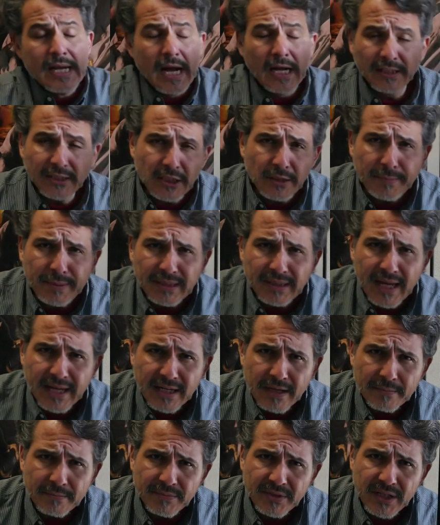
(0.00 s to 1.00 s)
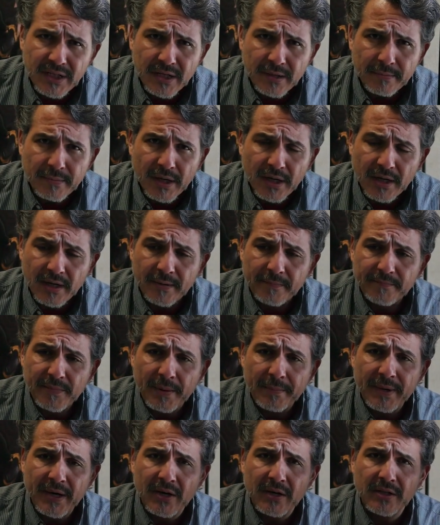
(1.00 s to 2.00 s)
a little bit like um, the um, um
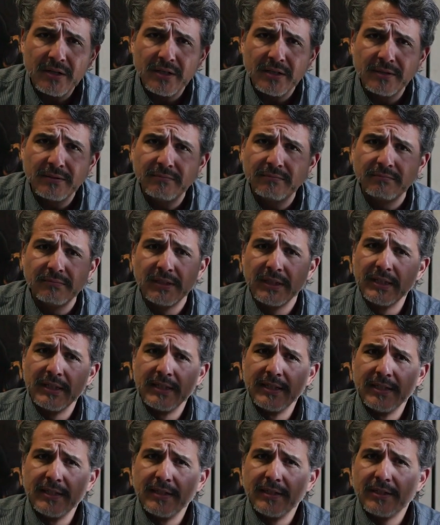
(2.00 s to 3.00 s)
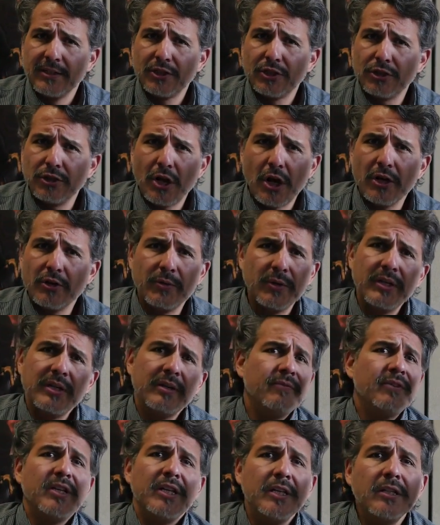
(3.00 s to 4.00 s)
American slaughtering
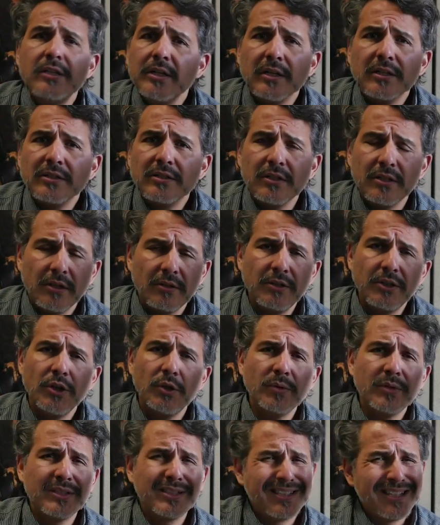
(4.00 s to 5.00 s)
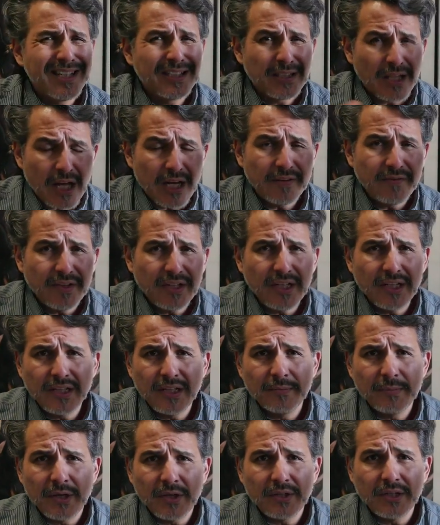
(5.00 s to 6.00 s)
of the Indians. You know, you don't see a lot of it in
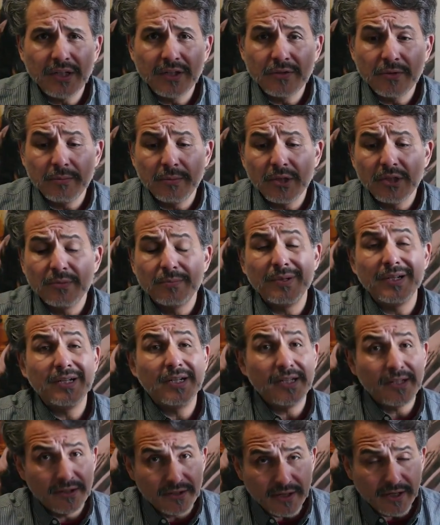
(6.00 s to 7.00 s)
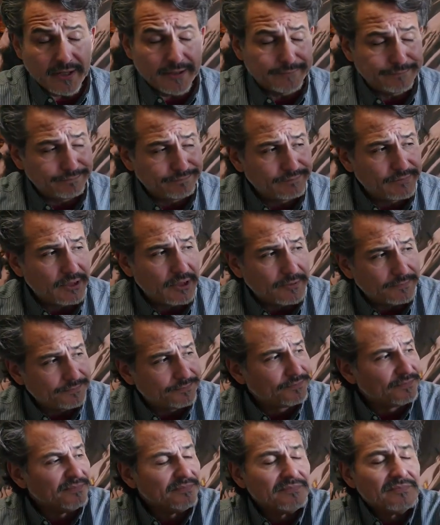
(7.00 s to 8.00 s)
the American history books, but it is there. So,
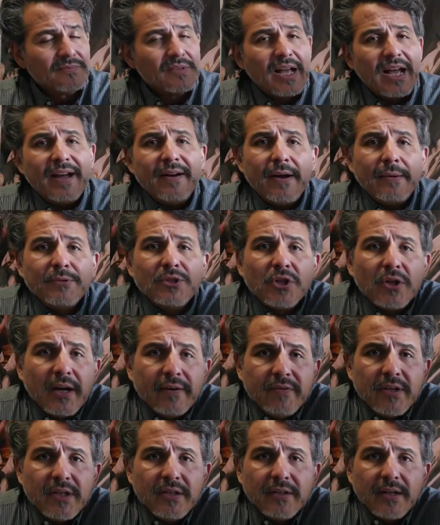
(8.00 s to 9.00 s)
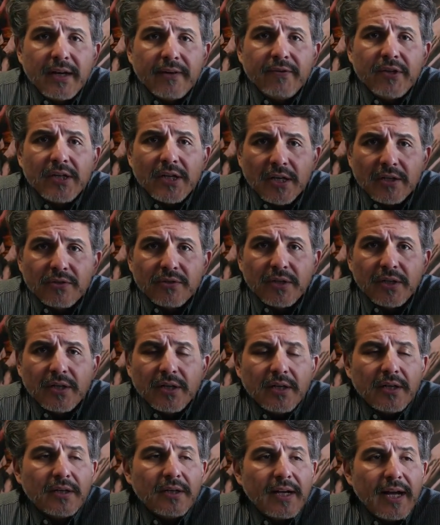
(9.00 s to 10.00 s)
I'm sure every every country
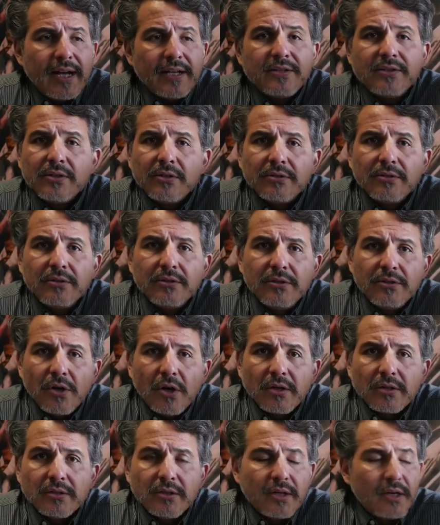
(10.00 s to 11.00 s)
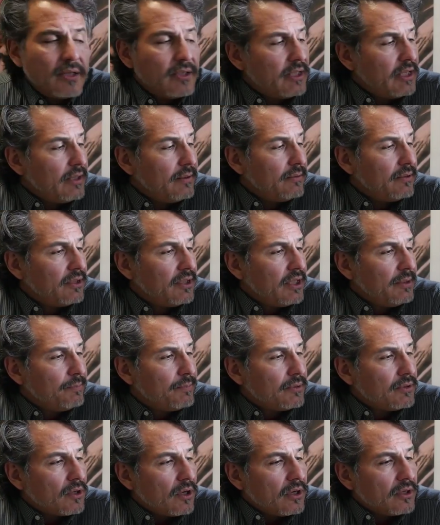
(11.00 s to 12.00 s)
uh, has their dark, deep,
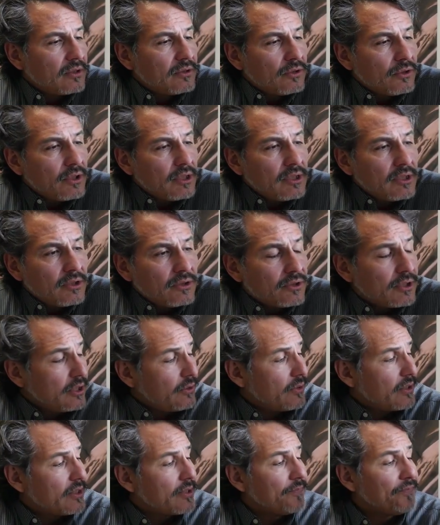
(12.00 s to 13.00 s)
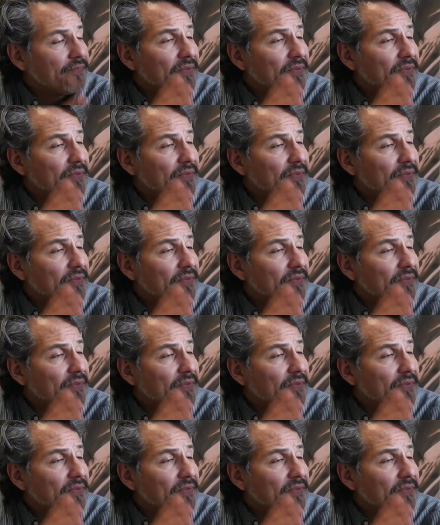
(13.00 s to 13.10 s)
deep, dark, dirty little secrets.